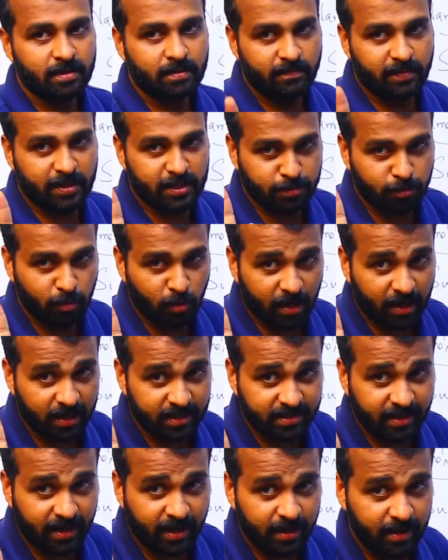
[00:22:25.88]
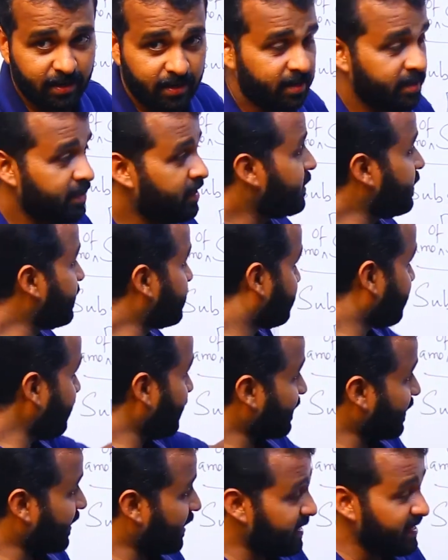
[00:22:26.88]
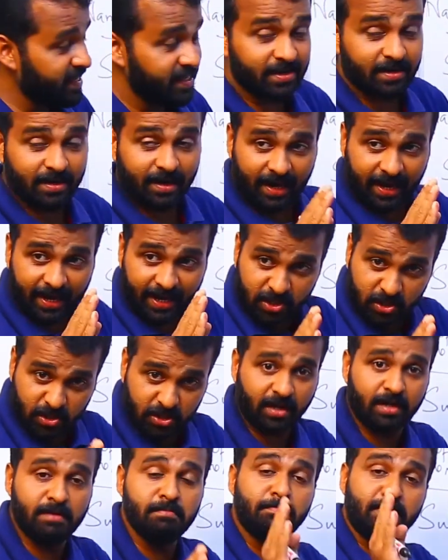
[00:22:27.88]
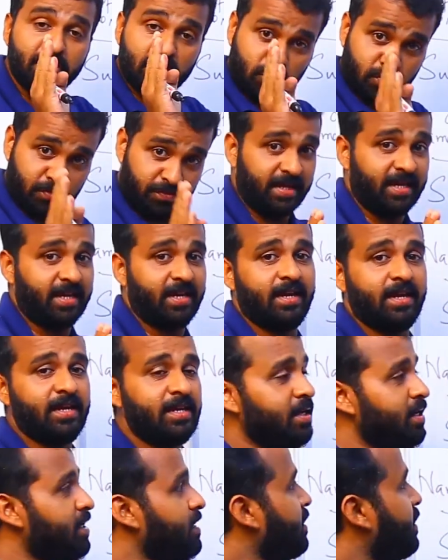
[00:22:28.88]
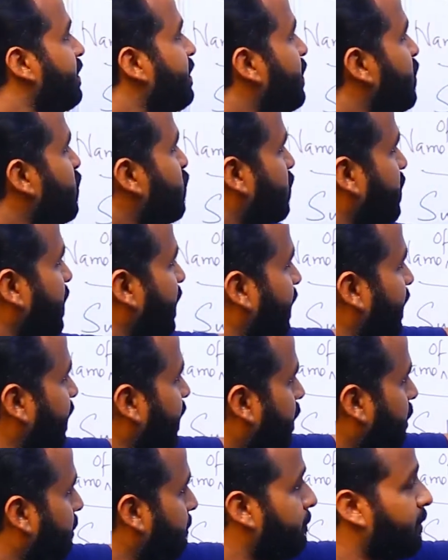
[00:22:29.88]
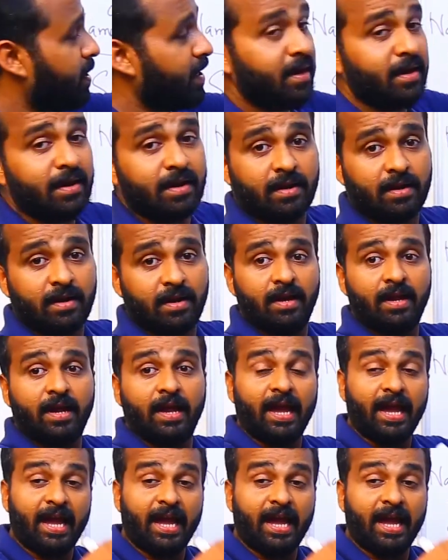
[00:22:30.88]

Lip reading: Once more listen, is there any relation between shell number